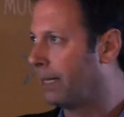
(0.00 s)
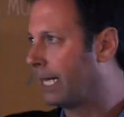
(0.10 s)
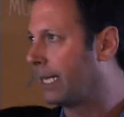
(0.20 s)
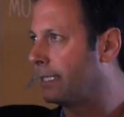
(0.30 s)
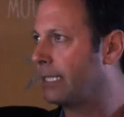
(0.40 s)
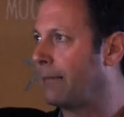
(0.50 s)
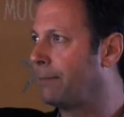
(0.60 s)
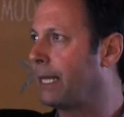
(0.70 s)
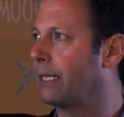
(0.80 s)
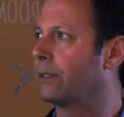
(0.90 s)
Again, the same
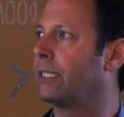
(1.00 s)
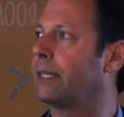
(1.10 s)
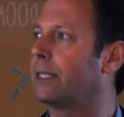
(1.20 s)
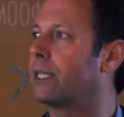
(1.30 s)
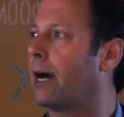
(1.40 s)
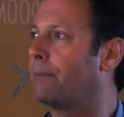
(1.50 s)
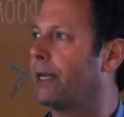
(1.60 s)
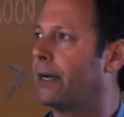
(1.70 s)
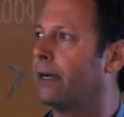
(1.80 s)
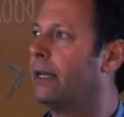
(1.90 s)
thing. You'll see at the top
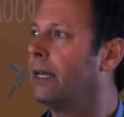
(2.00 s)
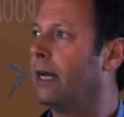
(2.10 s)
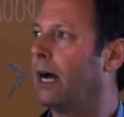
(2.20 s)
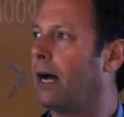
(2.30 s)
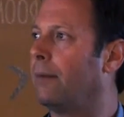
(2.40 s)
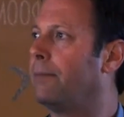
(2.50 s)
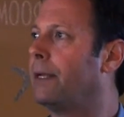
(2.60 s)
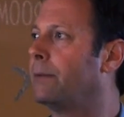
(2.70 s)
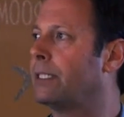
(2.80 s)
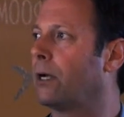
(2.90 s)
there,
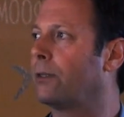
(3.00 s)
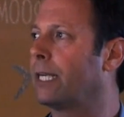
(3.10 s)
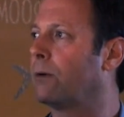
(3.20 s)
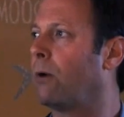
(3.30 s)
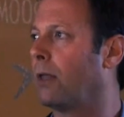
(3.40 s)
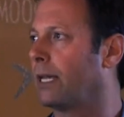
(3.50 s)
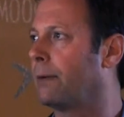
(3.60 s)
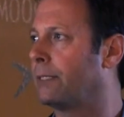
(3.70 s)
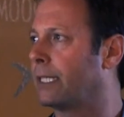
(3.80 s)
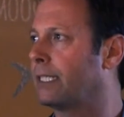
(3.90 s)
the resulting
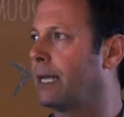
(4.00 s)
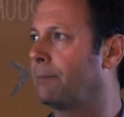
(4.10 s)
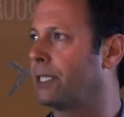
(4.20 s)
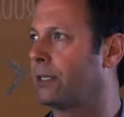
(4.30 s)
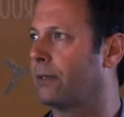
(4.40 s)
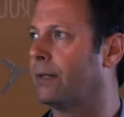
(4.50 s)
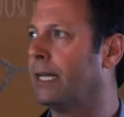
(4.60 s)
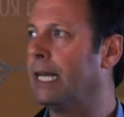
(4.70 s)
quality was exceptional.